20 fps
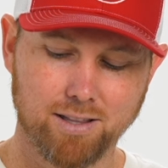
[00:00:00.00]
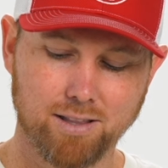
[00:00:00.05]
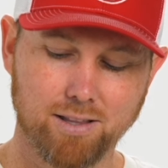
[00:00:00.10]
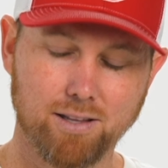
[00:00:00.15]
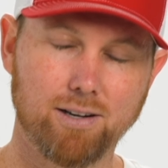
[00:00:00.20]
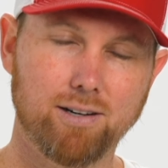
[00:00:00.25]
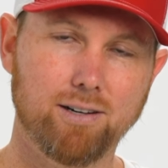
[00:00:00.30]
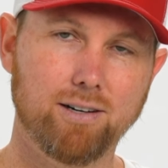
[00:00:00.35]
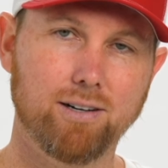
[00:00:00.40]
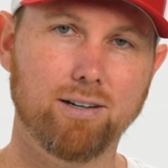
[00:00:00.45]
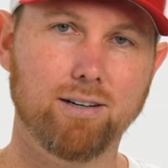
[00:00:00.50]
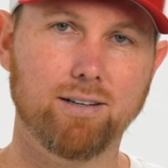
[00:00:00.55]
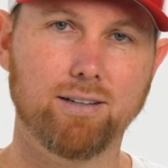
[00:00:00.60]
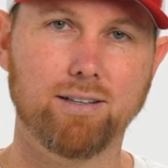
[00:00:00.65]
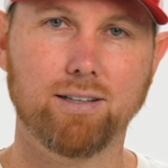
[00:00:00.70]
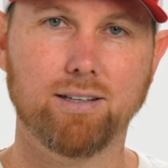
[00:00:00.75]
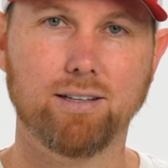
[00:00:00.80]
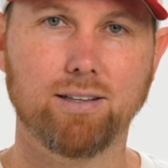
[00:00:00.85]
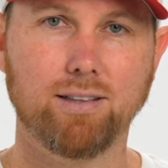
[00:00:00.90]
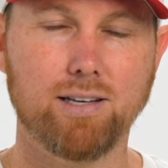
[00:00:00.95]
that are
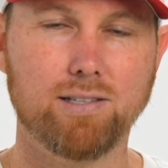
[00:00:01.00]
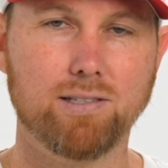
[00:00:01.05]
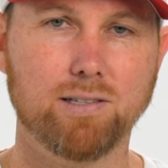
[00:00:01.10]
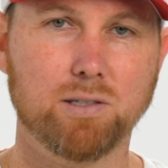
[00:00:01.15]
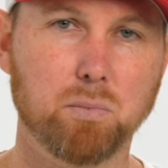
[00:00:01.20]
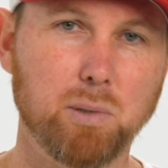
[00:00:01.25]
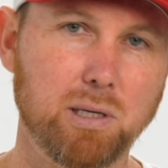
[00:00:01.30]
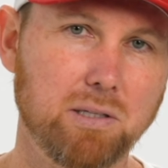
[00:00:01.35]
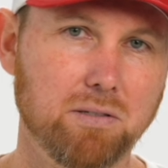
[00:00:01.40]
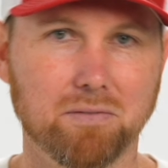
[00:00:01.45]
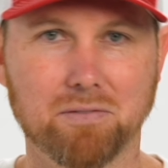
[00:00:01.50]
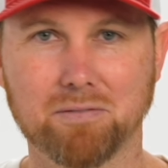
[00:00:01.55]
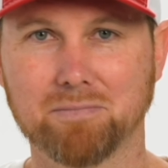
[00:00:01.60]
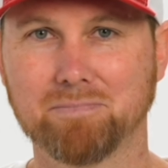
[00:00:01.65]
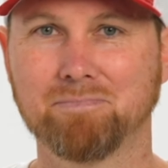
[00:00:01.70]
less expensive.